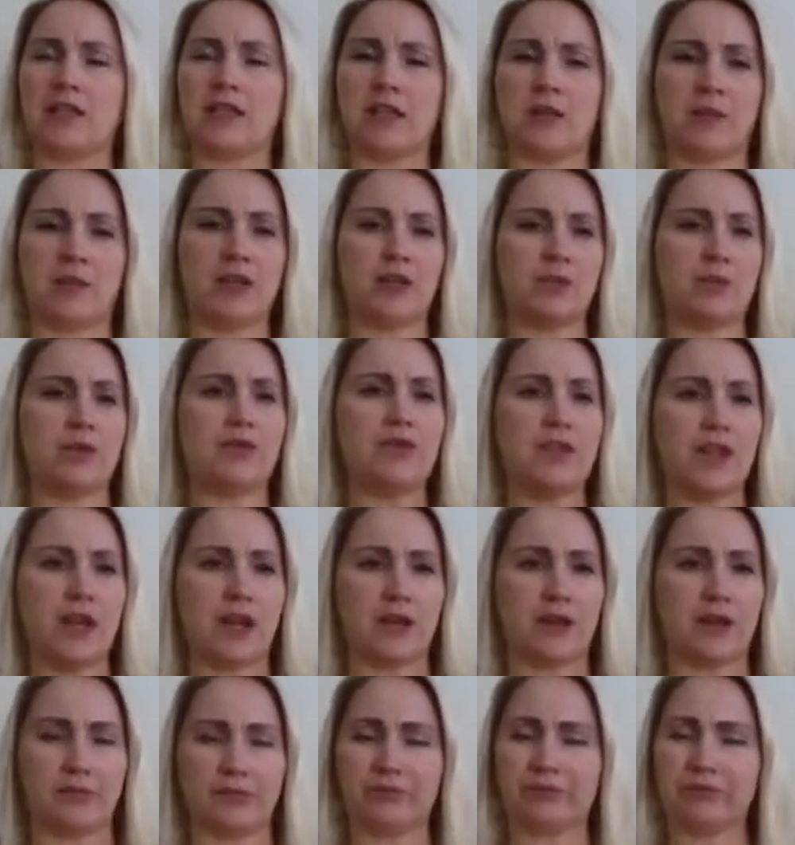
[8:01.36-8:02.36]
them, as we've
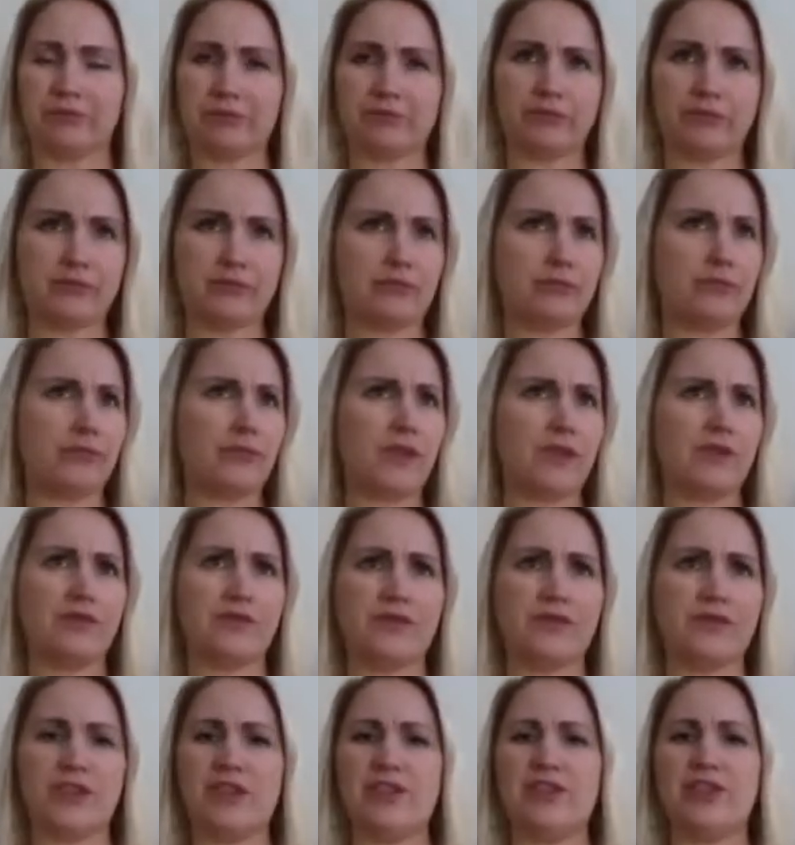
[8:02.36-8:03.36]
done
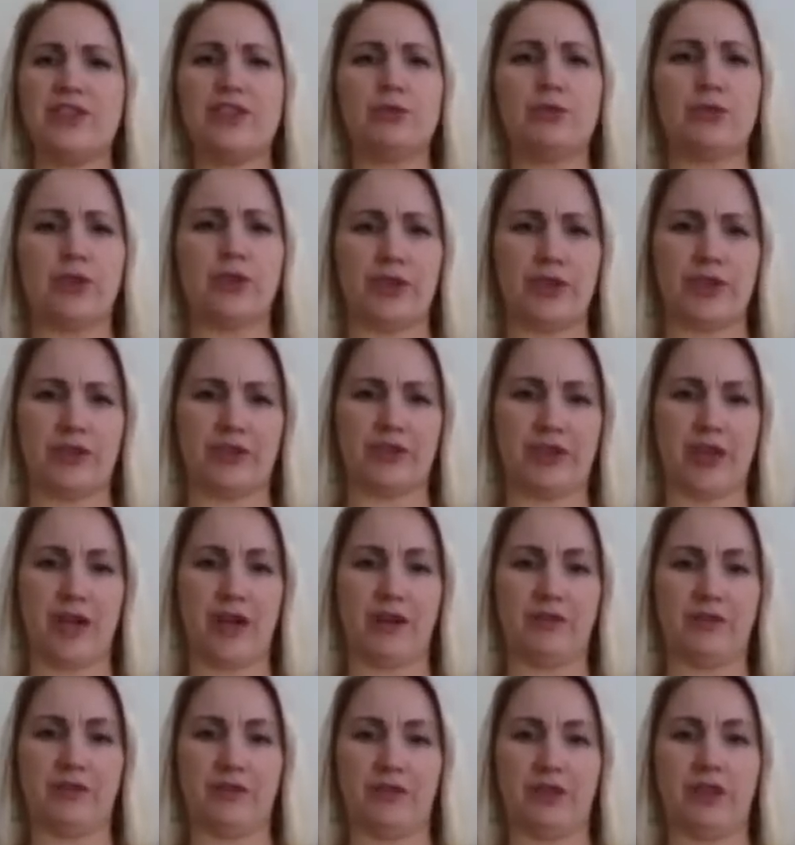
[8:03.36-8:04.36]
since you were in year
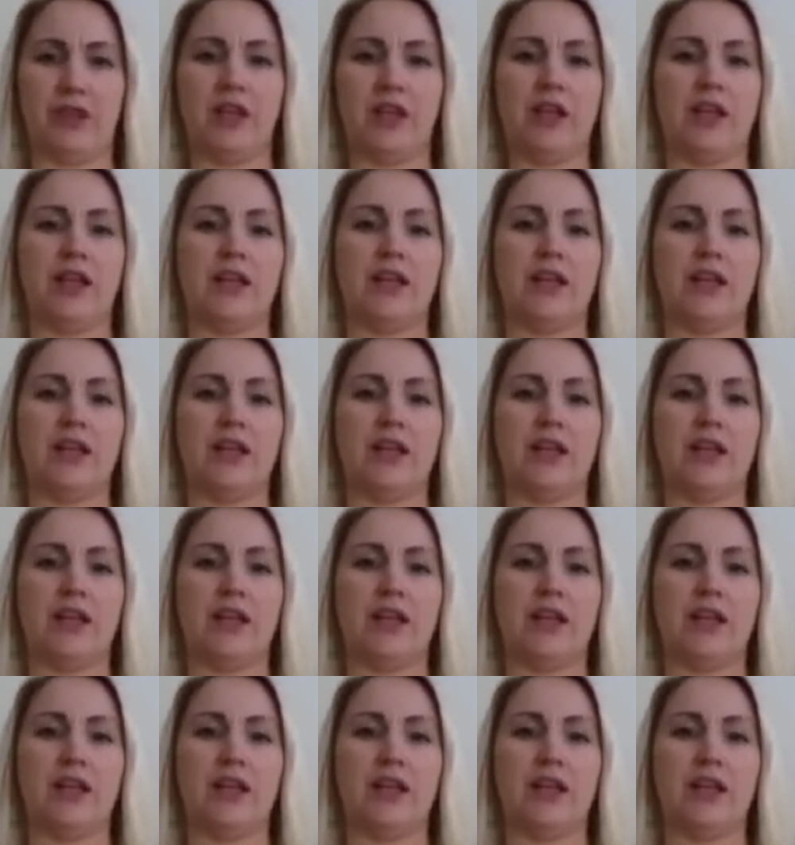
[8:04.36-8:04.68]
7,